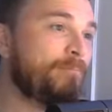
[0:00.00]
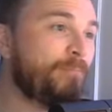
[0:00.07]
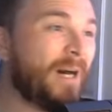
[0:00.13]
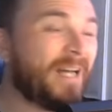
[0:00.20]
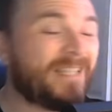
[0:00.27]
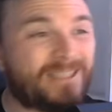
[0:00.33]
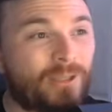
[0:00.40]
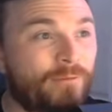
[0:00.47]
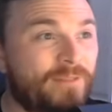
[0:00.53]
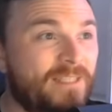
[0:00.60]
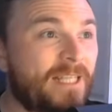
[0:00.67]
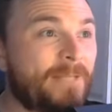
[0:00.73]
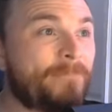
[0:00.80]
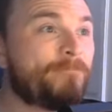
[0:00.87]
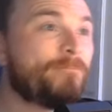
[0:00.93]
But
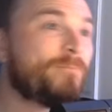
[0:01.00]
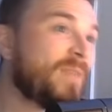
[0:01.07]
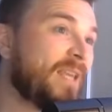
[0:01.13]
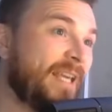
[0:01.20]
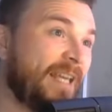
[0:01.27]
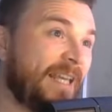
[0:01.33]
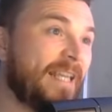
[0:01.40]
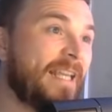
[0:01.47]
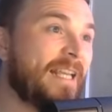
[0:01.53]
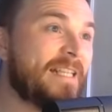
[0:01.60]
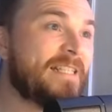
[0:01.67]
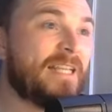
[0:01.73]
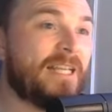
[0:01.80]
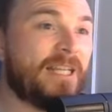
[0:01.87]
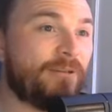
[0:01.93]
obviously, he
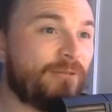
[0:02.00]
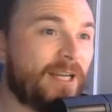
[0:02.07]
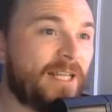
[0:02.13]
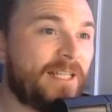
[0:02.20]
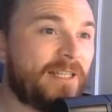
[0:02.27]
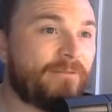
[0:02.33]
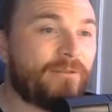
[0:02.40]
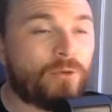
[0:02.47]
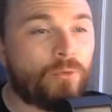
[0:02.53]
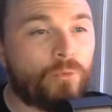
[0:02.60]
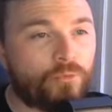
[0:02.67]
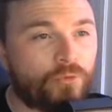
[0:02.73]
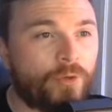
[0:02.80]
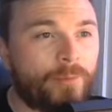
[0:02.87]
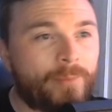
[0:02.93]
is in a really
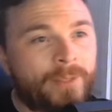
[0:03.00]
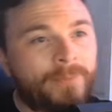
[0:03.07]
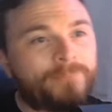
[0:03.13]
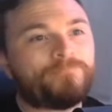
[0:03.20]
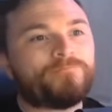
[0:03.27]
difficult group.